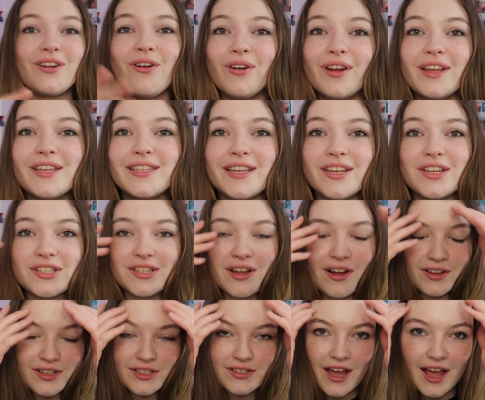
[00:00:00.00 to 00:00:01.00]
honestly just
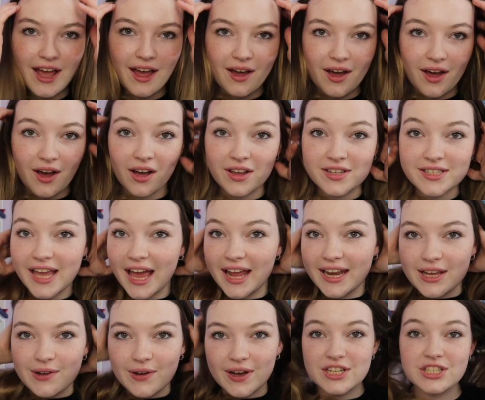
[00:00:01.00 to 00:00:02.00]
ask
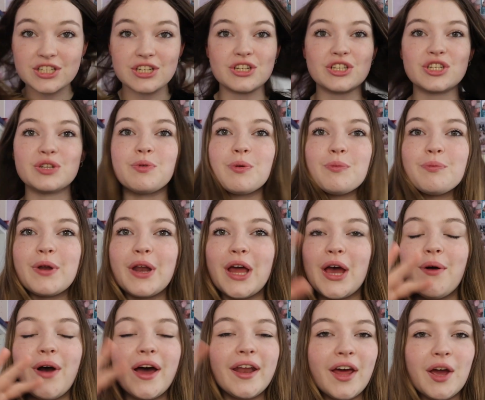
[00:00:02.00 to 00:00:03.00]
any questions you want
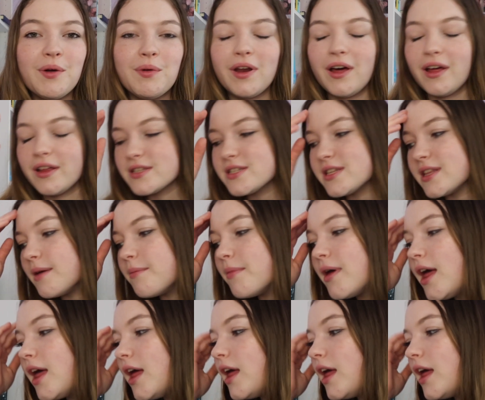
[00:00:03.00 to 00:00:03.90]
below and I will answer them.